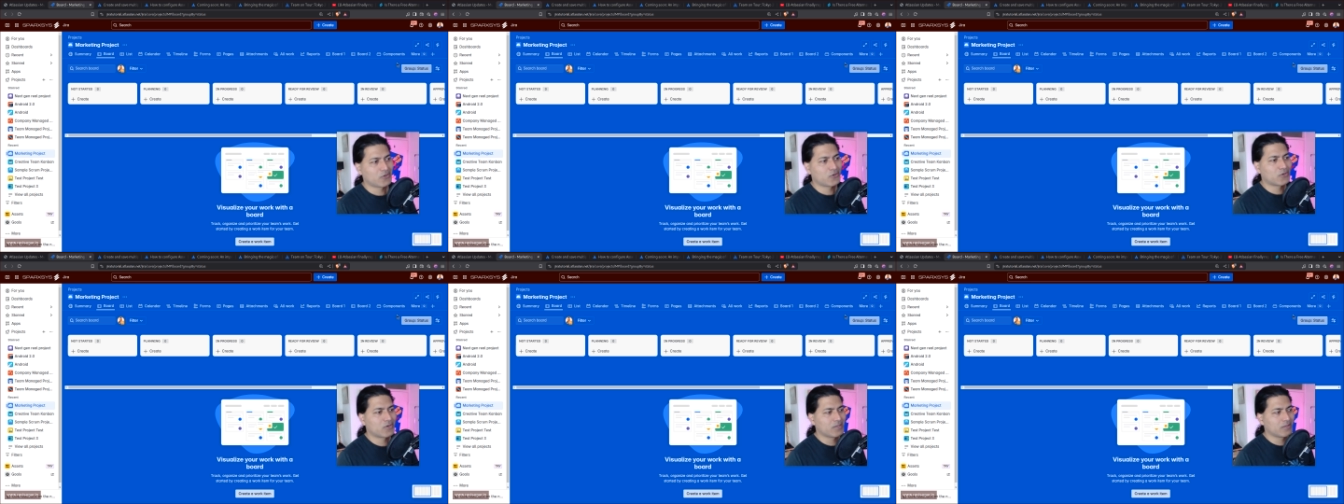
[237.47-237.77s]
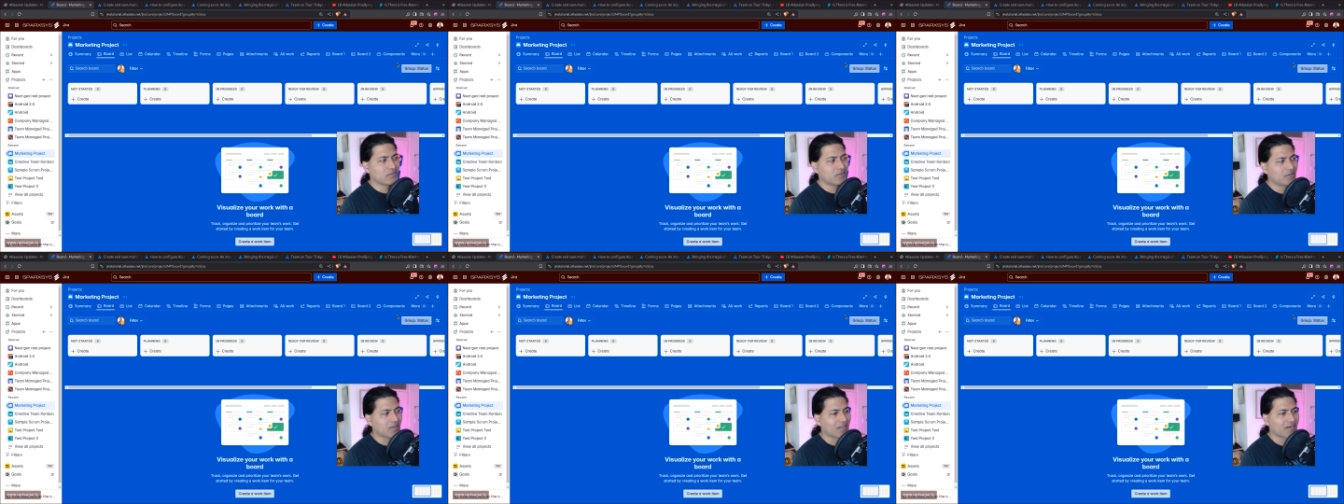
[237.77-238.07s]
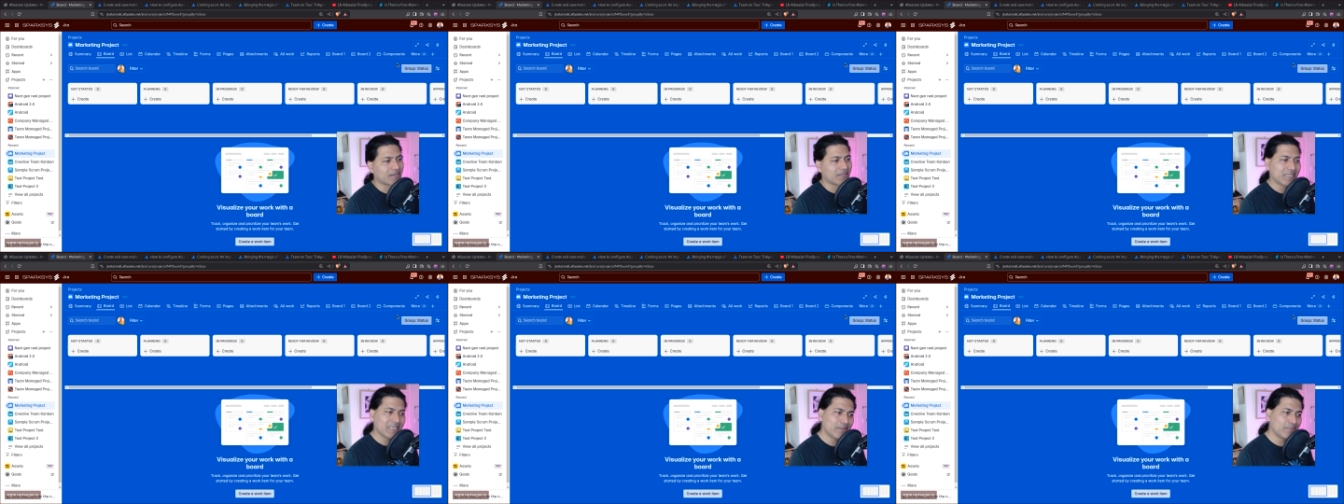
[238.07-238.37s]
or is it
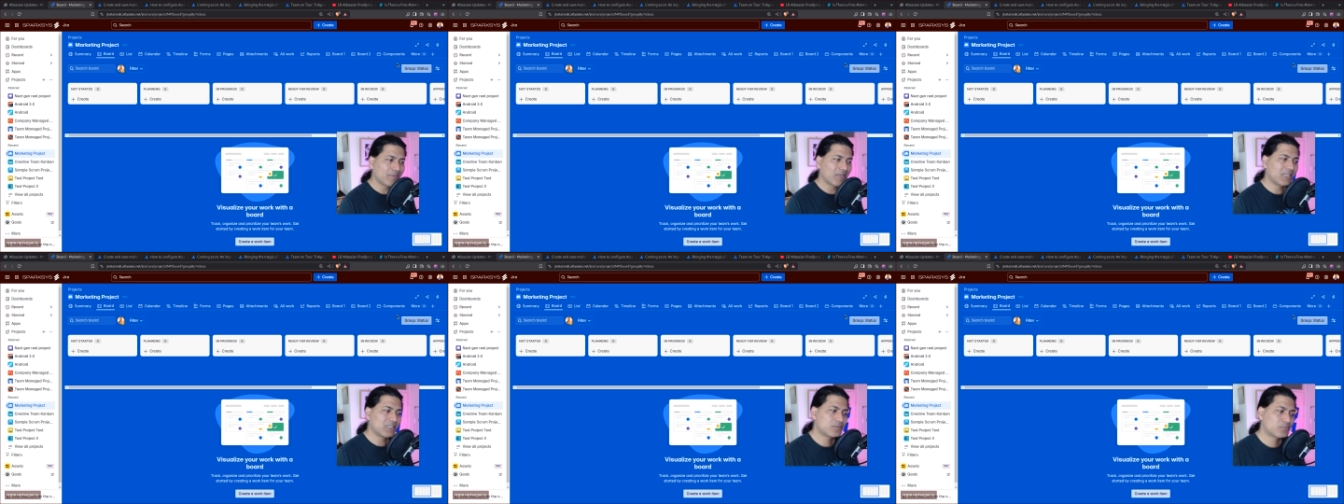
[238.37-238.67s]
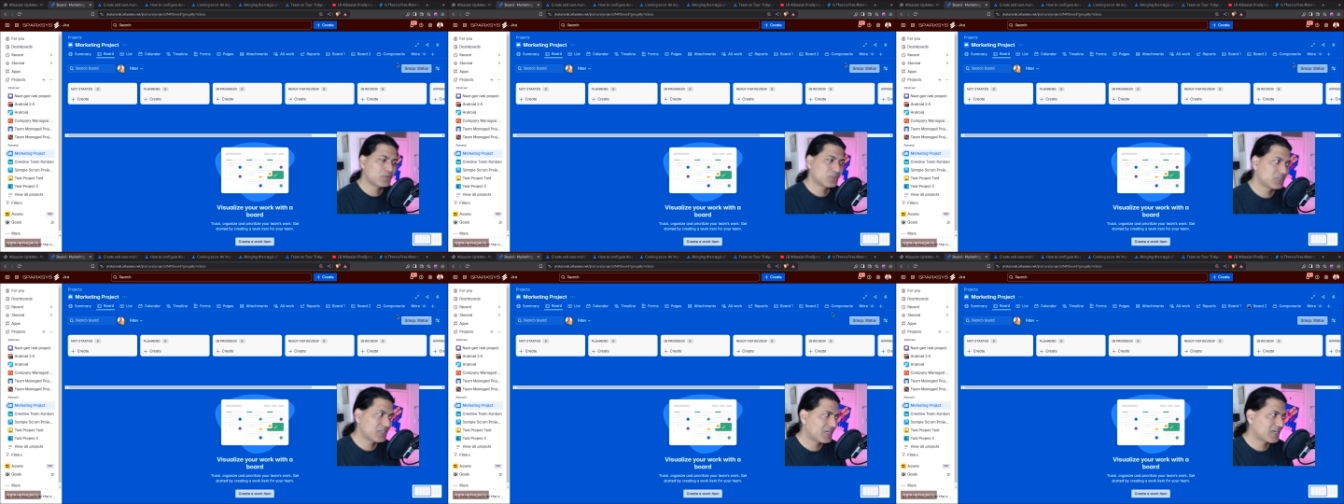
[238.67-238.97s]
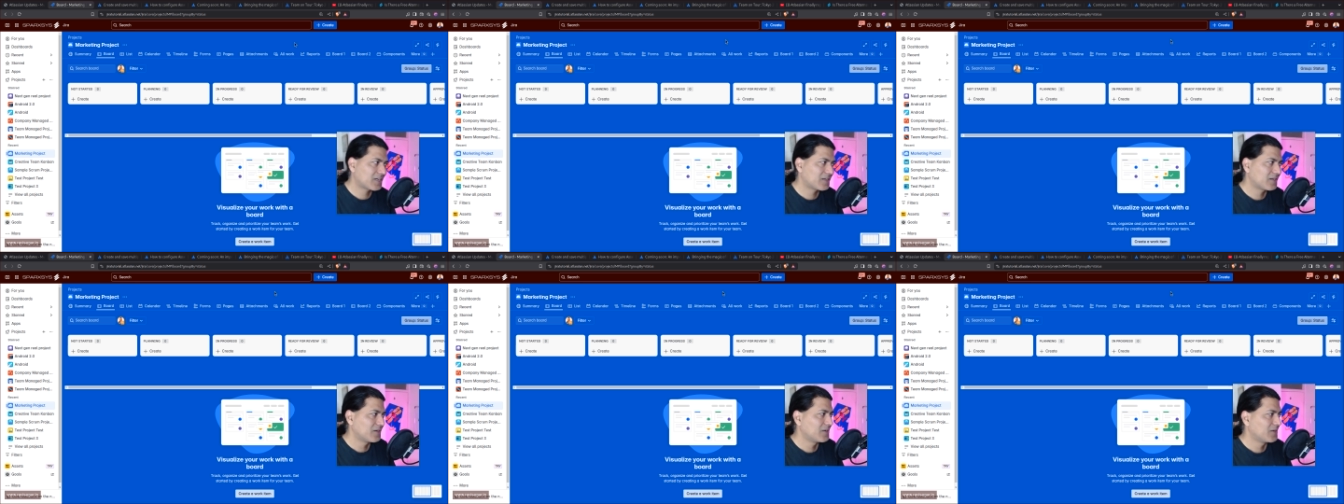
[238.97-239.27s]
like a team managed
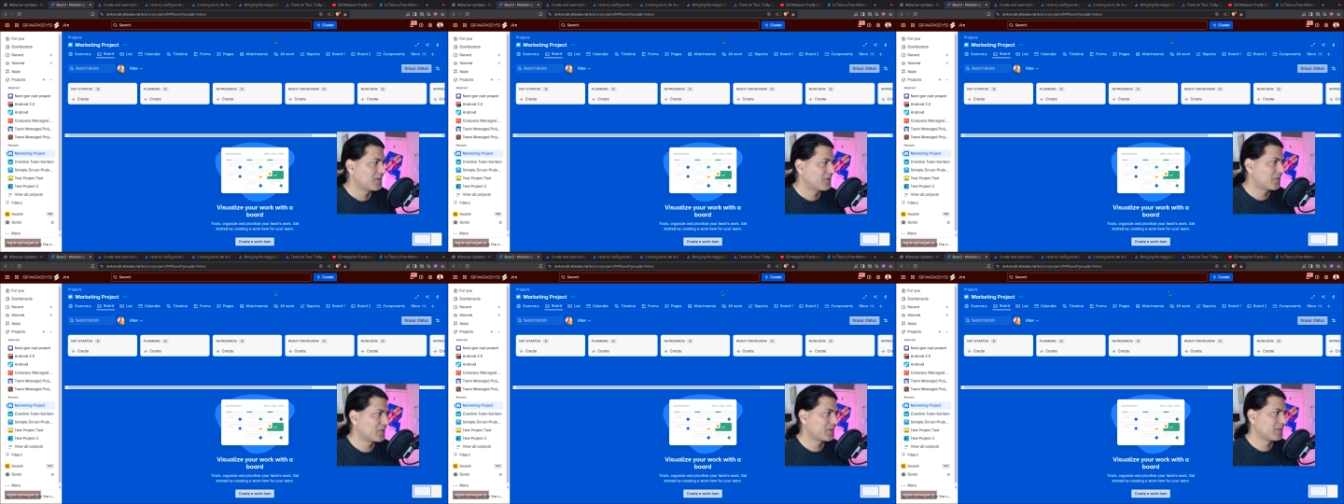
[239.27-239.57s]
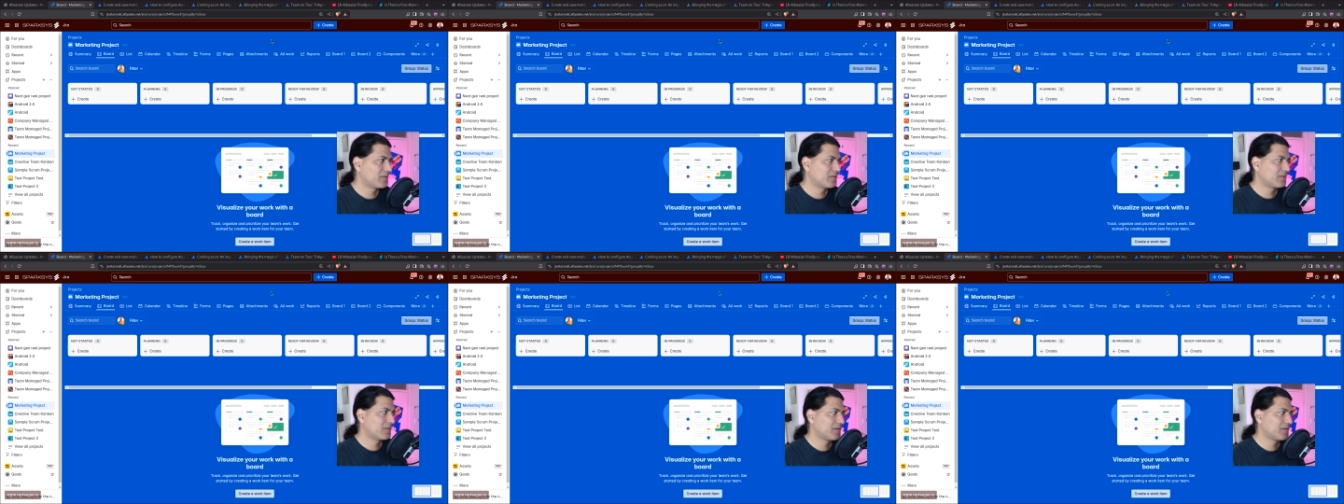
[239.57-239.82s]
project, or